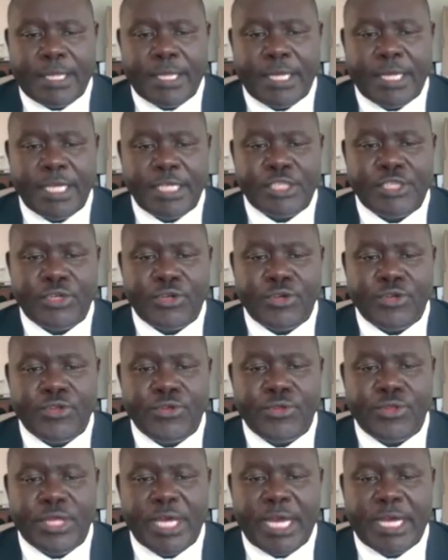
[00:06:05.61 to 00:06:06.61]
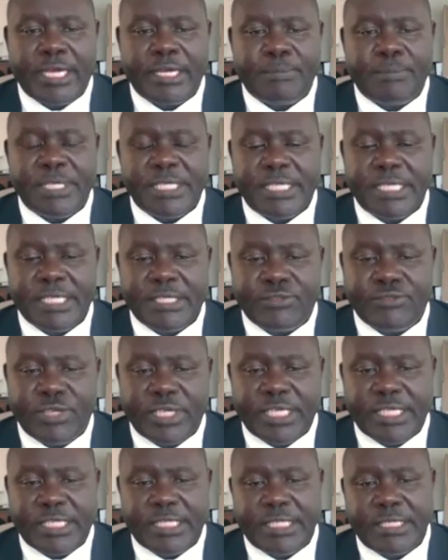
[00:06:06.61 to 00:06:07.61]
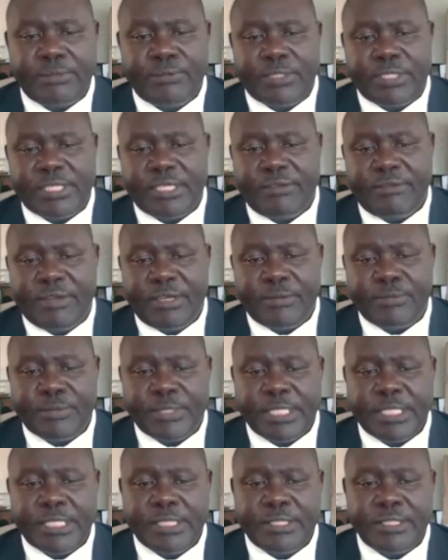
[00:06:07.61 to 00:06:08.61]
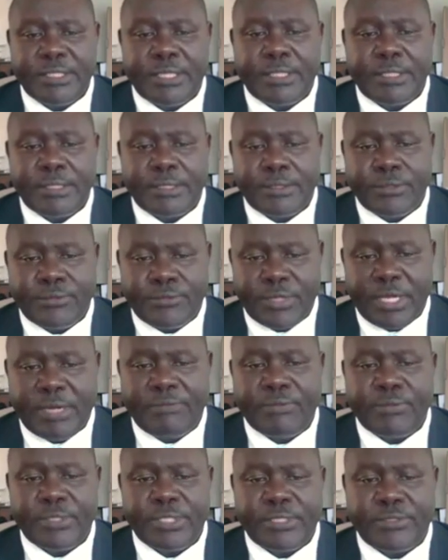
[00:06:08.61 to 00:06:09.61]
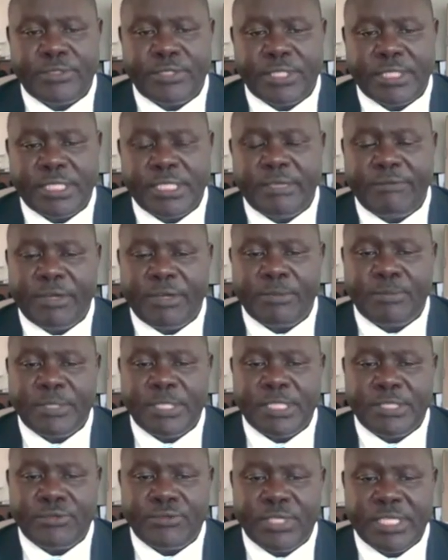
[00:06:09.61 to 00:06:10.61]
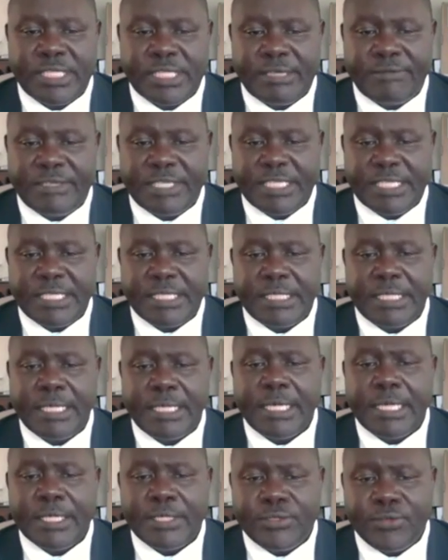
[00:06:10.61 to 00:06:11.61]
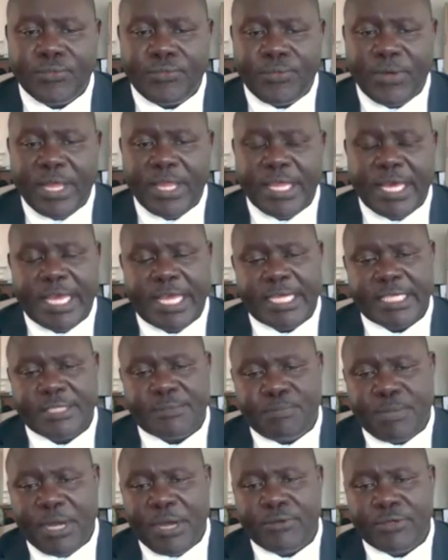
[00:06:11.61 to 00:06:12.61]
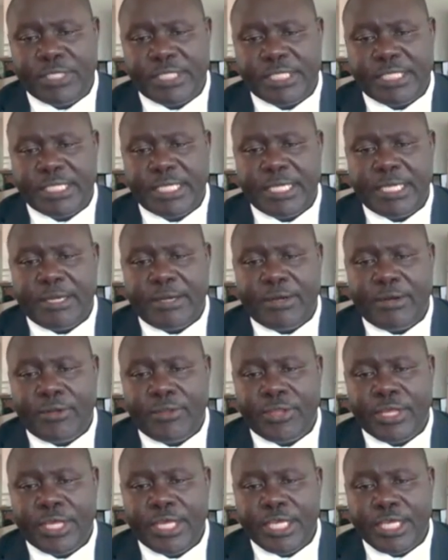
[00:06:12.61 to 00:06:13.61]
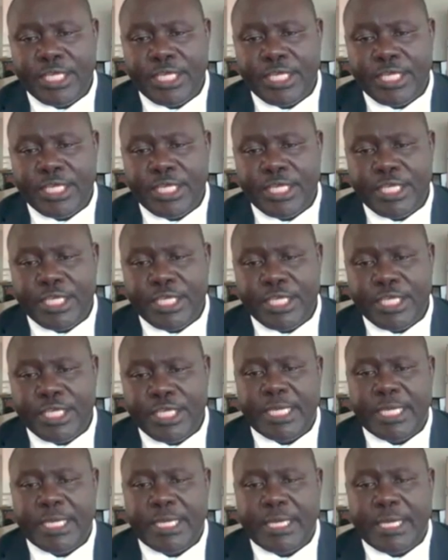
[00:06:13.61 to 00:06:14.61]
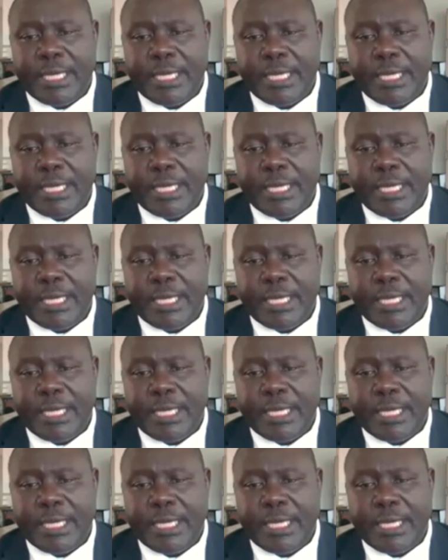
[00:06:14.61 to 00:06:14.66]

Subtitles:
The National Youth Agribusiness Strategy was developed in, draft was developed in 2017 to further expound on the issues